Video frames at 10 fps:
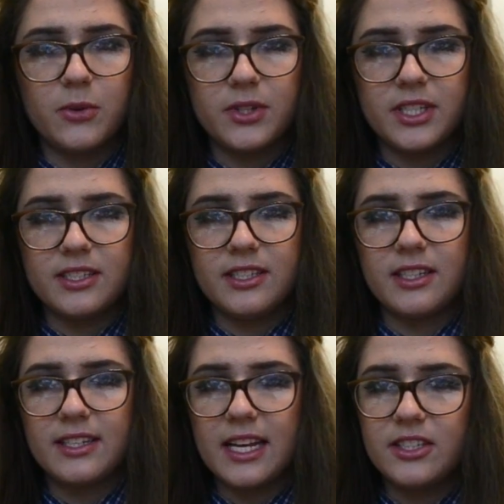the audience's
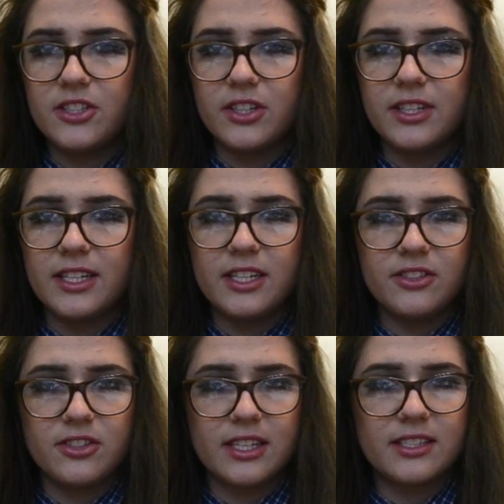attention and
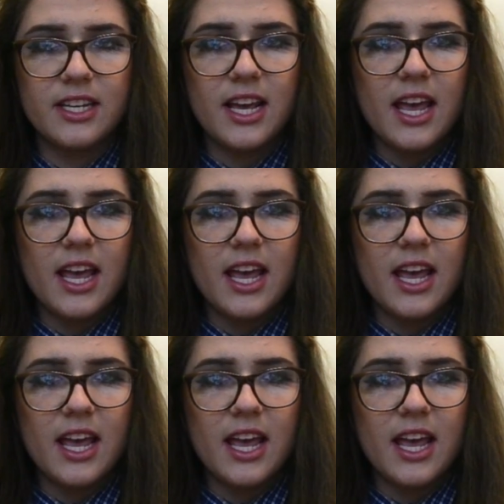interest,